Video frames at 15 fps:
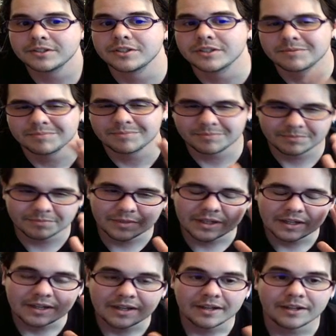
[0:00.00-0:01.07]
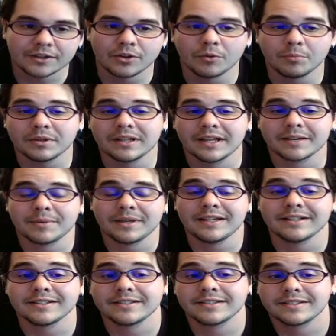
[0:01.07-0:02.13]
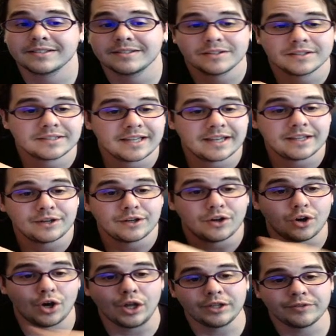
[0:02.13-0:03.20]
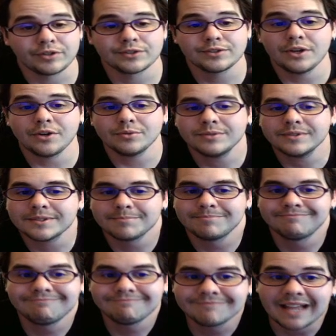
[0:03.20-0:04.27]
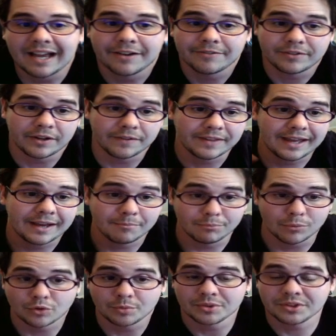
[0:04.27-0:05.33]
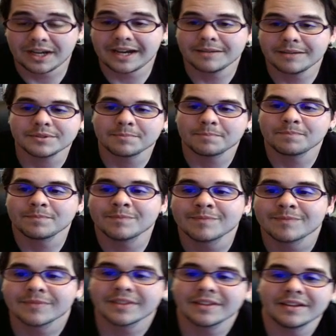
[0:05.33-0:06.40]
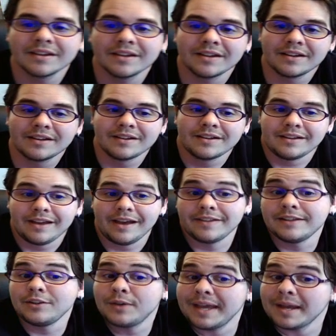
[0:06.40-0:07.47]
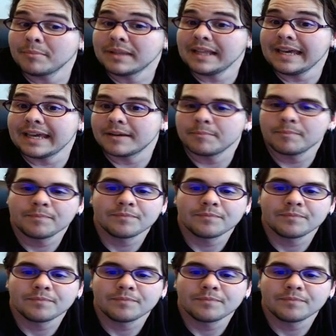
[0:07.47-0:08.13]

Just don't be like me and set in all of your zones. I've done that multiple times. And then you can't play it.